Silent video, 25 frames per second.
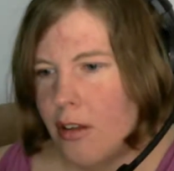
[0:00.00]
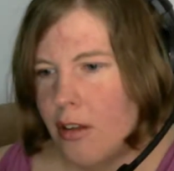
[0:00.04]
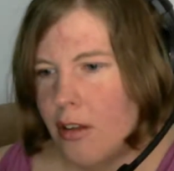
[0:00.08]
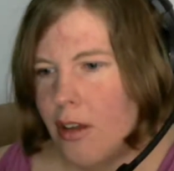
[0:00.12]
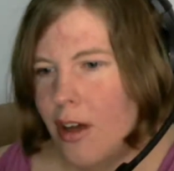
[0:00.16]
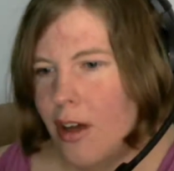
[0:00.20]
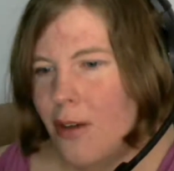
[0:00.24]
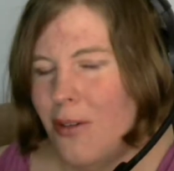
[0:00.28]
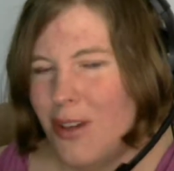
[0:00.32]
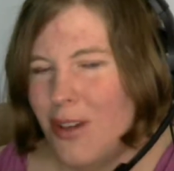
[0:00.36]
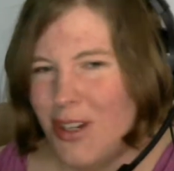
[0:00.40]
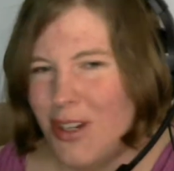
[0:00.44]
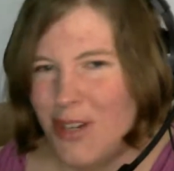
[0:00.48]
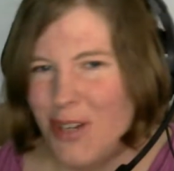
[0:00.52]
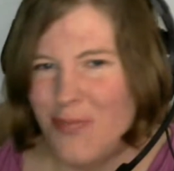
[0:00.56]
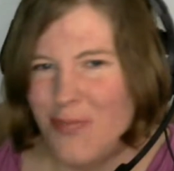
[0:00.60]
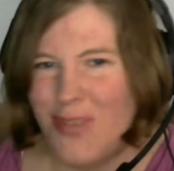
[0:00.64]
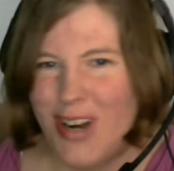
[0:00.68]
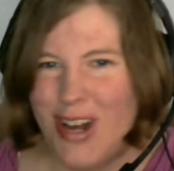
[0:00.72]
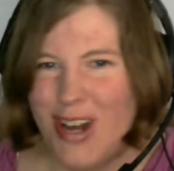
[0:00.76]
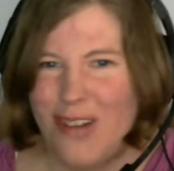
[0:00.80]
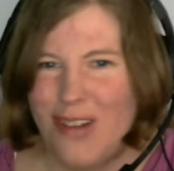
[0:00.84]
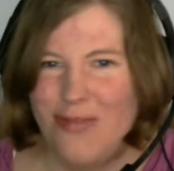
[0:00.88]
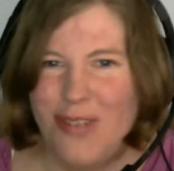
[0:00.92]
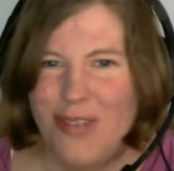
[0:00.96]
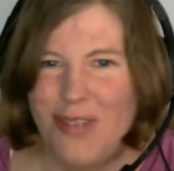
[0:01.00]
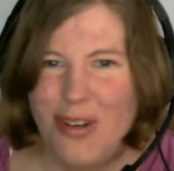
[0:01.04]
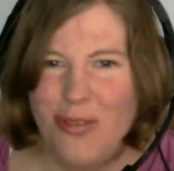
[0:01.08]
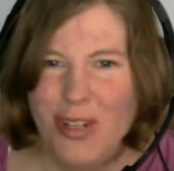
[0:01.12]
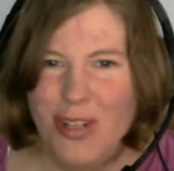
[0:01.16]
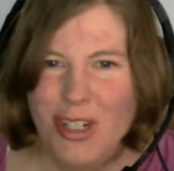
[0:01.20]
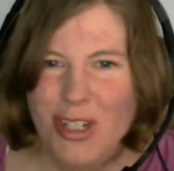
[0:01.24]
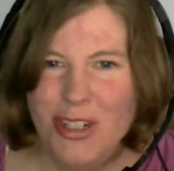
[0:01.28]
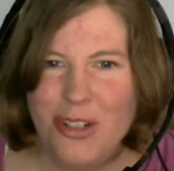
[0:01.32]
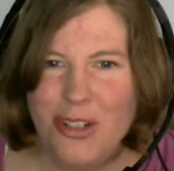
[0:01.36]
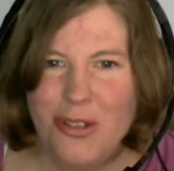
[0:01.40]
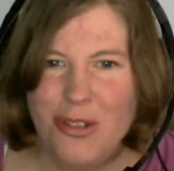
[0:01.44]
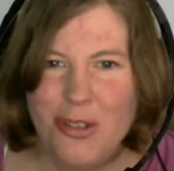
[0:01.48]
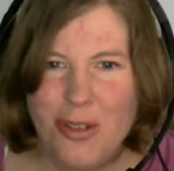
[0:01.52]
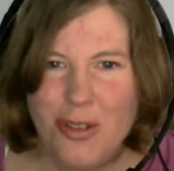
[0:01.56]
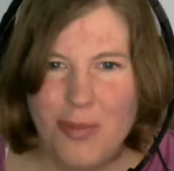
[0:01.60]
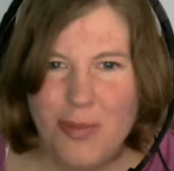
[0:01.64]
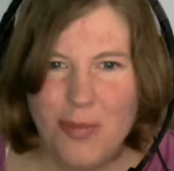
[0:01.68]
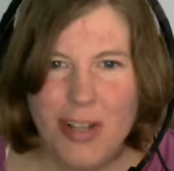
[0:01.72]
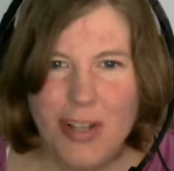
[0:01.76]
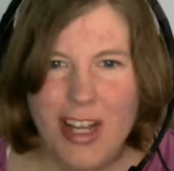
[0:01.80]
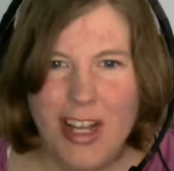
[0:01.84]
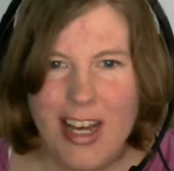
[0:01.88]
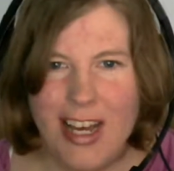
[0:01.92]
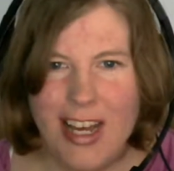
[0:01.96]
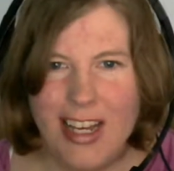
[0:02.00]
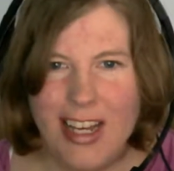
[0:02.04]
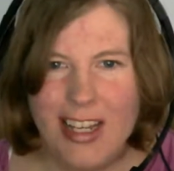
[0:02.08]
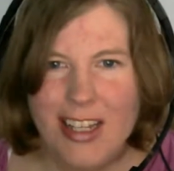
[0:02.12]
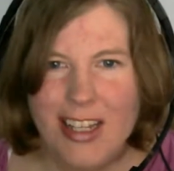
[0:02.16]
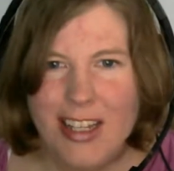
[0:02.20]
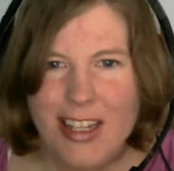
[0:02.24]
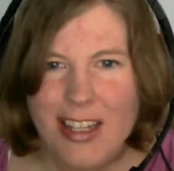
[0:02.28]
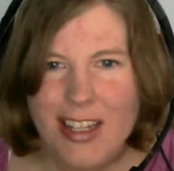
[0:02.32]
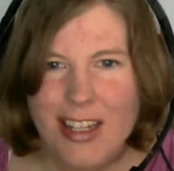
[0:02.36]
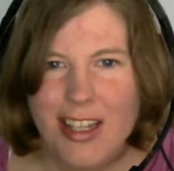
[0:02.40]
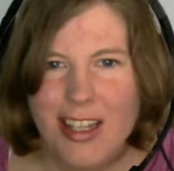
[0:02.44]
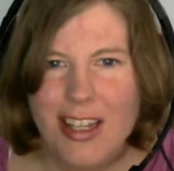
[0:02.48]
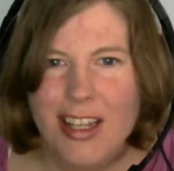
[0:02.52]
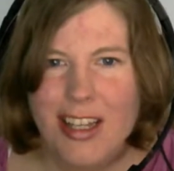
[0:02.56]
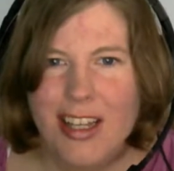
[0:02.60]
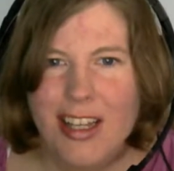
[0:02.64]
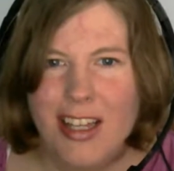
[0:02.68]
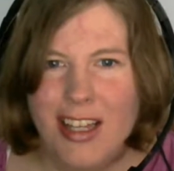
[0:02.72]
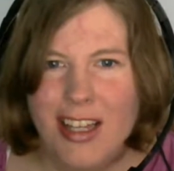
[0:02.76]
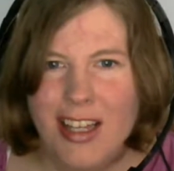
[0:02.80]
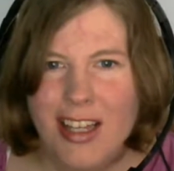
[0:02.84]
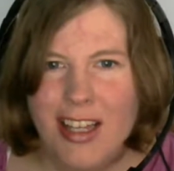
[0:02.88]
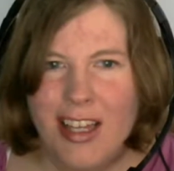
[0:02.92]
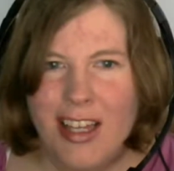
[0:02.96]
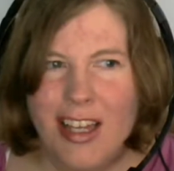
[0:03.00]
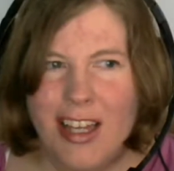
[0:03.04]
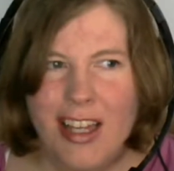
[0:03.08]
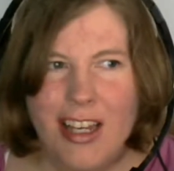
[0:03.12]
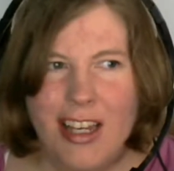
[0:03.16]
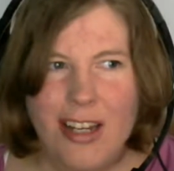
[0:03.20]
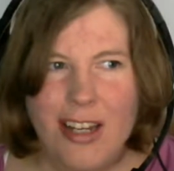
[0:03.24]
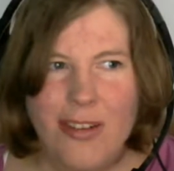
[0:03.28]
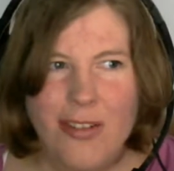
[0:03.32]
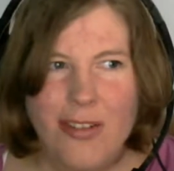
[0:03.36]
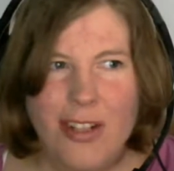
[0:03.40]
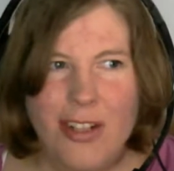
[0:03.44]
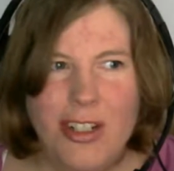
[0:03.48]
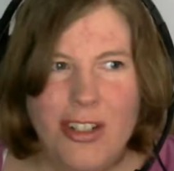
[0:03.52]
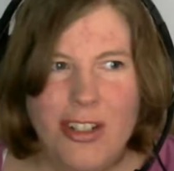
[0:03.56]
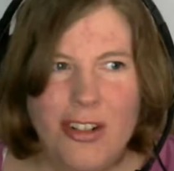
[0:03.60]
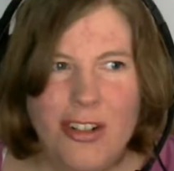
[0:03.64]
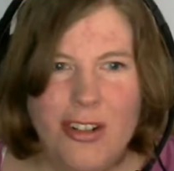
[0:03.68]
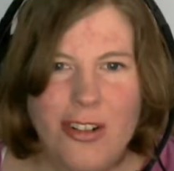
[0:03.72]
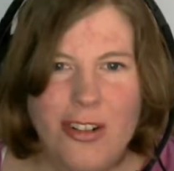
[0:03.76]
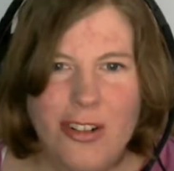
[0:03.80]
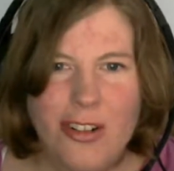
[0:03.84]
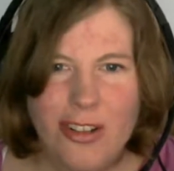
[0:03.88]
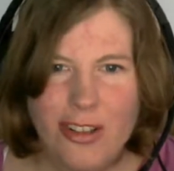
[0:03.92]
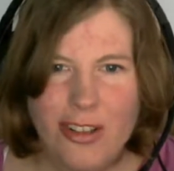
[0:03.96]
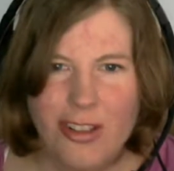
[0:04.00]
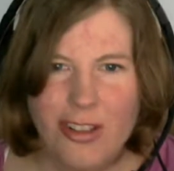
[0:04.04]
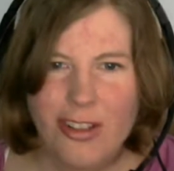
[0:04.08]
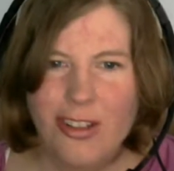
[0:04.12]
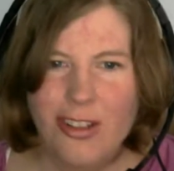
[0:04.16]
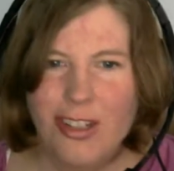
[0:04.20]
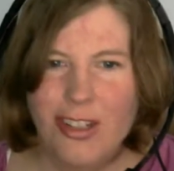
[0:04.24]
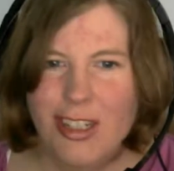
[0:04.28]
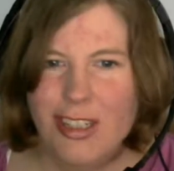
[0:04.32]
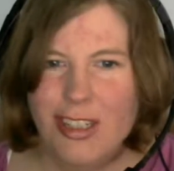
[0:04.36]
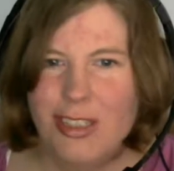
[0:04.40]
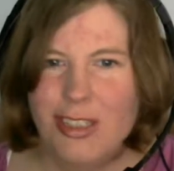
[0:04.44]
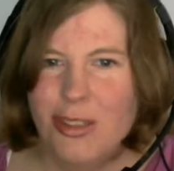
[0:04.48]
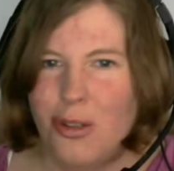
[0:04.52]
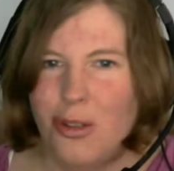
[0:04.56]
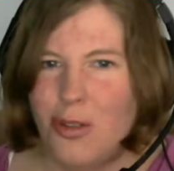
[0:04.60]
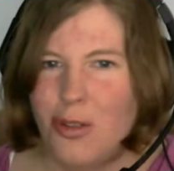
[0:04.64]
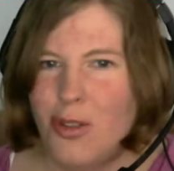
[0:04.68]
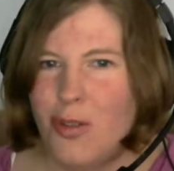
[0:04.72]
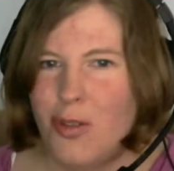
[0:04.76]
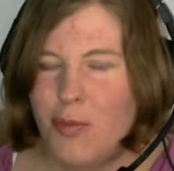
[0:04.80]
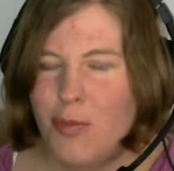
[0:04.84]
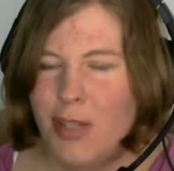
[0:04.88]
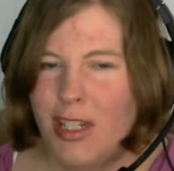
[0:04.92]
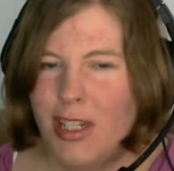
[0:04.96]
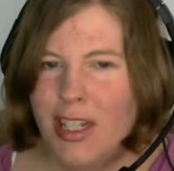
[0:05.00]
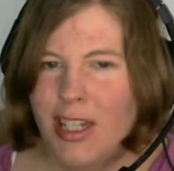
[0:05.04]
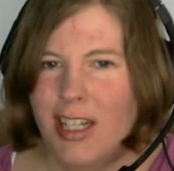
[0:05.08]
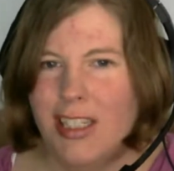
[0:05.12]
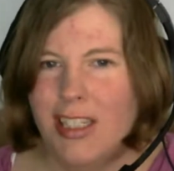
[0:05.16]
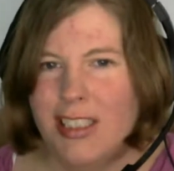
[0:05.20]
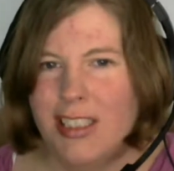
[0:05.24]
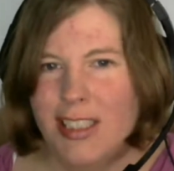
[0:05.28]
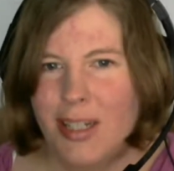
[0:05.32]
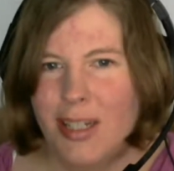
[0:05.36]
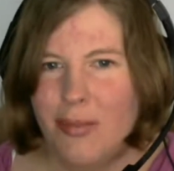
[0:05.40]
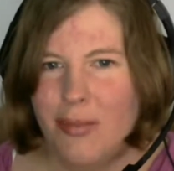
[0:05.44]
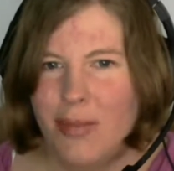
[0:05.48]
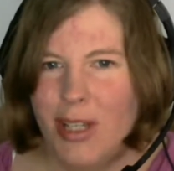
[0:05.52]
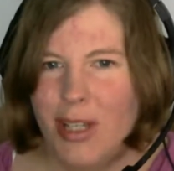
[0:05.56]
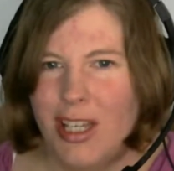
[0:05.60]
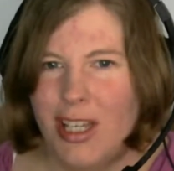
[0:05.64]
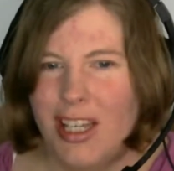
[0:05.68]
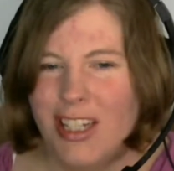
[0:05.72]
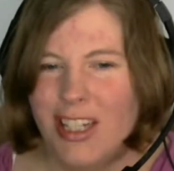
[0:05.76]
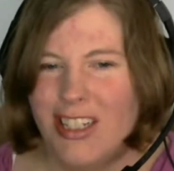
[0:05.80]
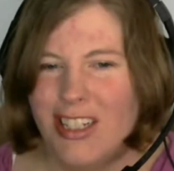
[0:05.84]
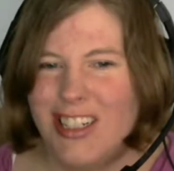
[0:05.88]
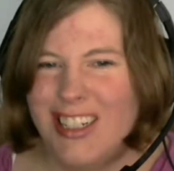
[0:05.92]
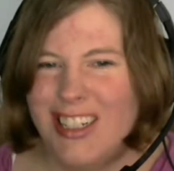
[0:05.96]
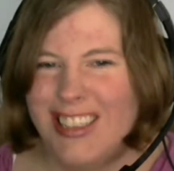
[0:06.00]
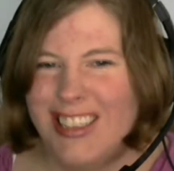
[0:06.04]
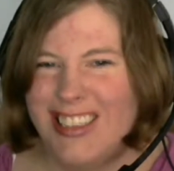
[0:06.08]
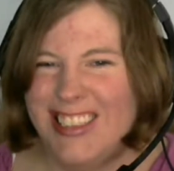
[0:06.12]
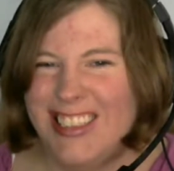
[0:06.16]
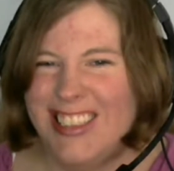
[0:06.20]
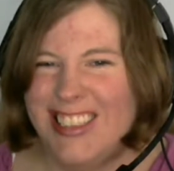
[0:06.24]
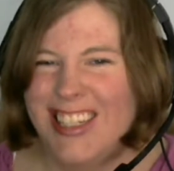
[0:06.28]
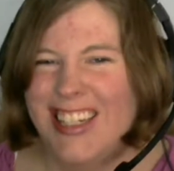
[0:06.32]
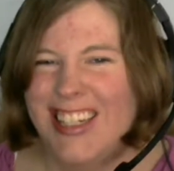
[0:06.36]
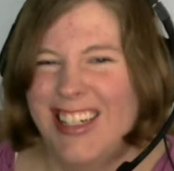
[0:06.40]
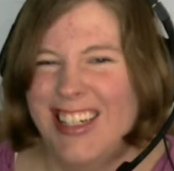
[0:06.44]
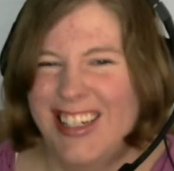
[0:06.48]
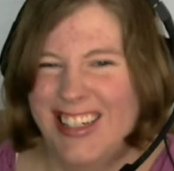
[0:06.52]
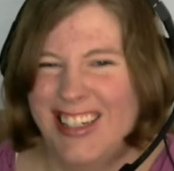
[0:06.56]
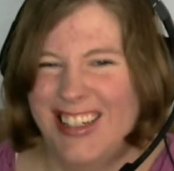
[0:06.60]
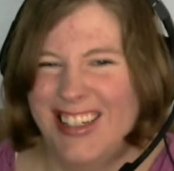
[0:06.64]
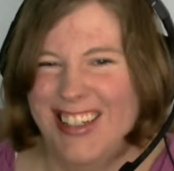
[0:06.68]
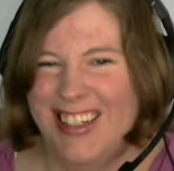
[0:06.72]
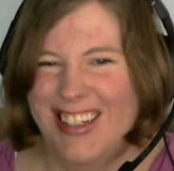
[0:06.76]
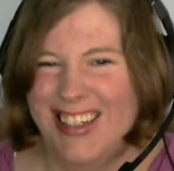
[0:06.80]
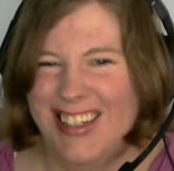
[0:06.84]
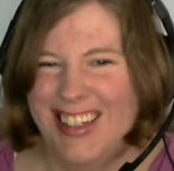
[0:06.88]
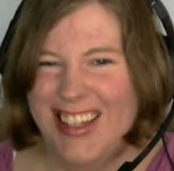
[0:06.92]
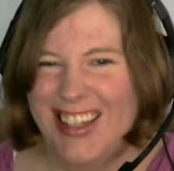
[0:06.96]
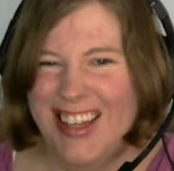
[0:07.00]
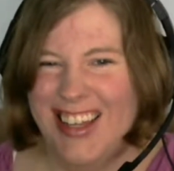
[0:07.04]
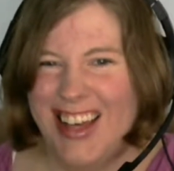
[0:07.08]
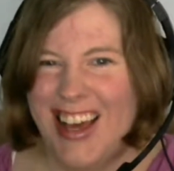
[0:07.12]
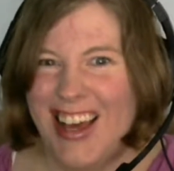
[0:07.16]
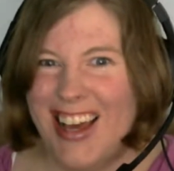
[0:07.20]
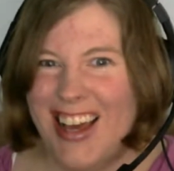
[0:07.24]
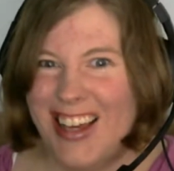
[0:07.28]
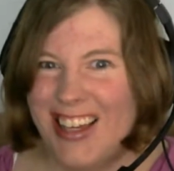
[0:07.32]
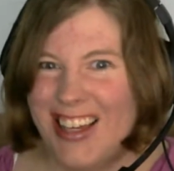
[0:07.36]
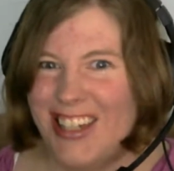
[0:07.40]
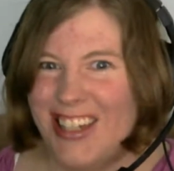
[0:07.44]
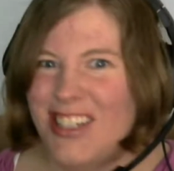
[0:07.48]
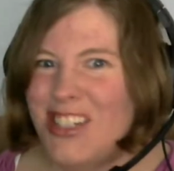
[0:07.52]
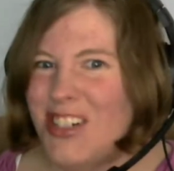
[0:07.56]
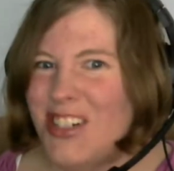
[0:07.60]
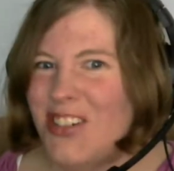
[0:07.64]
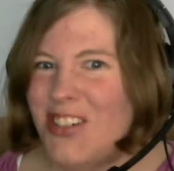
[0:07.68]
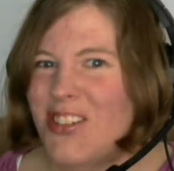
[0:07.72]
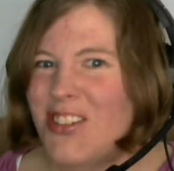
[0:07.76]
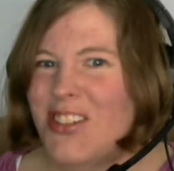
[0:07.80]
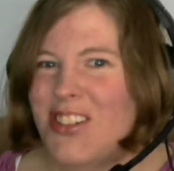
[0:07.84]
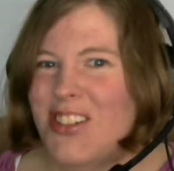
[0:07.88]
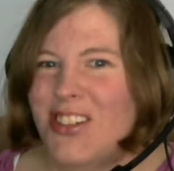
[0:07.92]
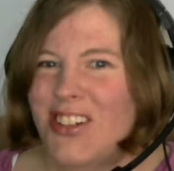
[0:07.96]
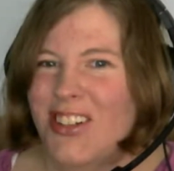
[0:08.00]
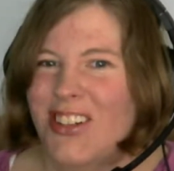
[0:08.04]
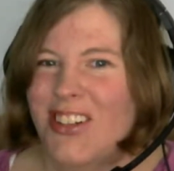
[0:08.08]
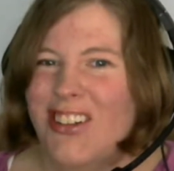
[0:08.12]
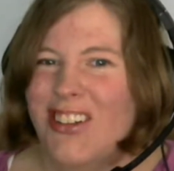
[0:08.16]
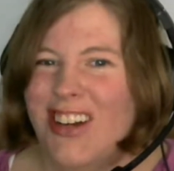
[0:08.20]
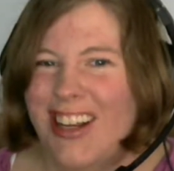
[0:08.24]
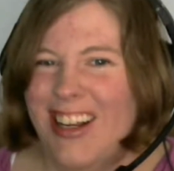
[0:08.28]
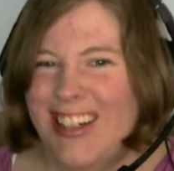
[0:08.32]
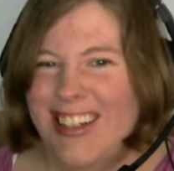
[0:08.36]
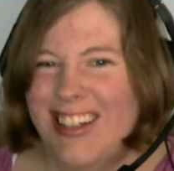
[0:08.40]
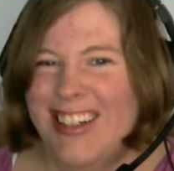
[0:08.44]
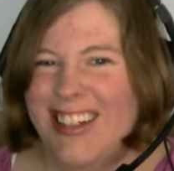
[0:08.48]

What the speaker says: I wanted brown, but we chose black. And in return, Lucas owes me next time we get sheets. I get to choose, right?